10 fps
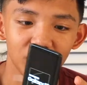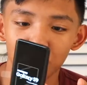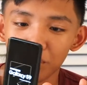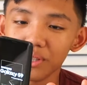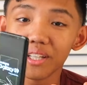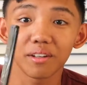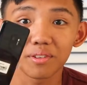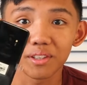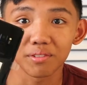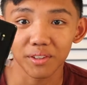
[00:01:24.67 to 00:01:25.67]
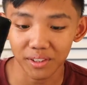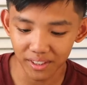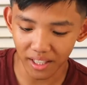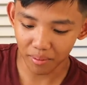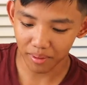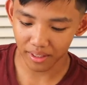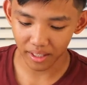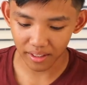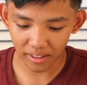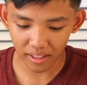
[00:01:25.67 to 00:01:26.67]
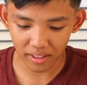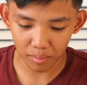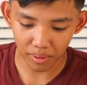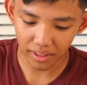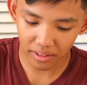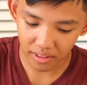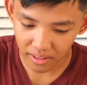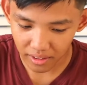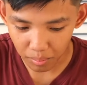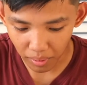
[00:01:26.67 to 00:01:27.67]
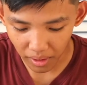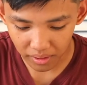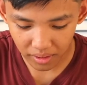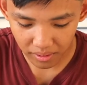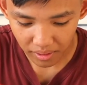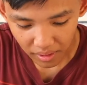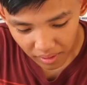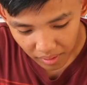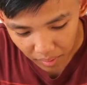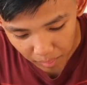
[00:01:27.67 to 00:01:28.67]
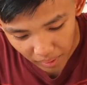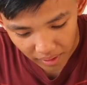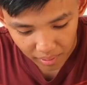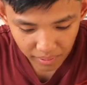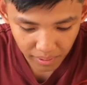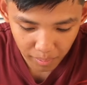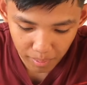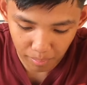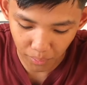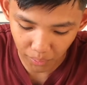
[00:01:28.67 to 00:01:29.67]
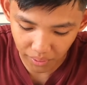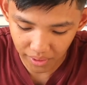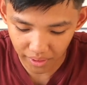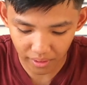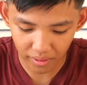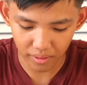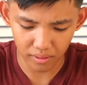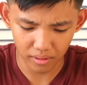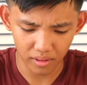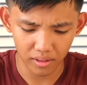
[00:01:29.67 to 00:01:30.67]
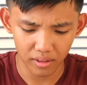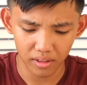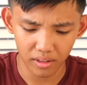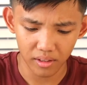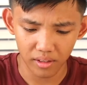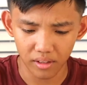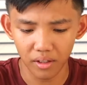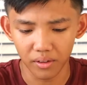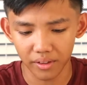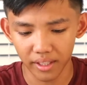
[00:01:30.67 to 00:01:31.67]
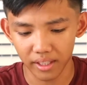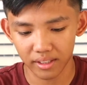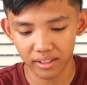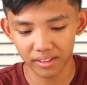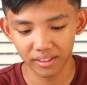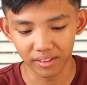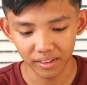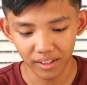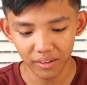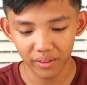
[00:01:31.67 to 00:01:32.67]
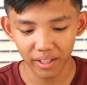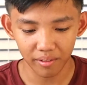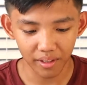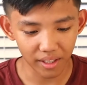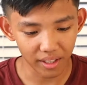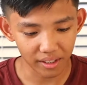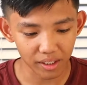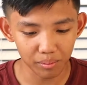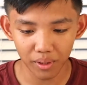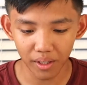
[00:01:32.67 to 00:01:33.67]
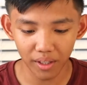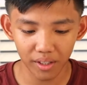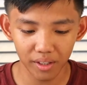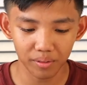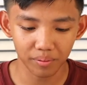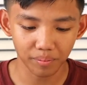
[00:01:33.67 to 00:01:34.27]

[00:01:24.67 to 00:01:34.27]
We're booting up for the first time, and I think that's about it in this box. We might have a little bit more in here. Oh, yes. We have a SIM card.